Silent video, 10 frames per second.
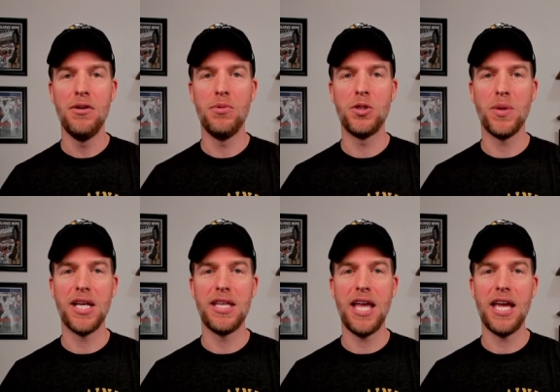which we
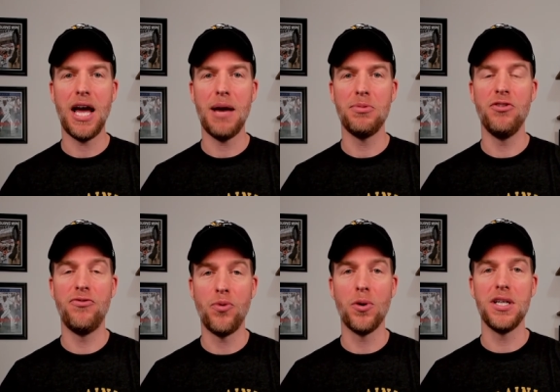can take up to
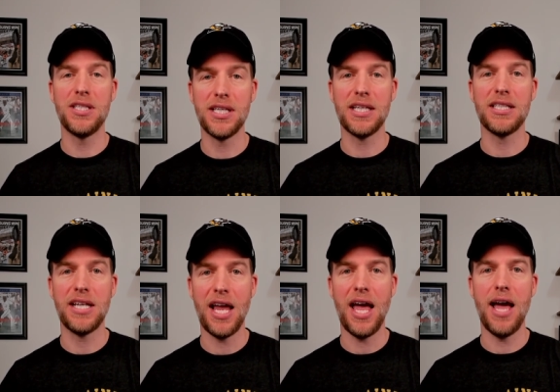forty-six
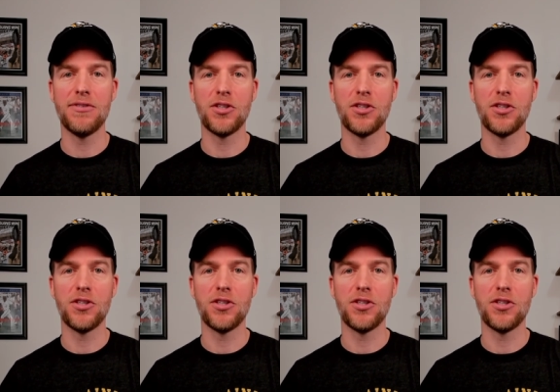and a half.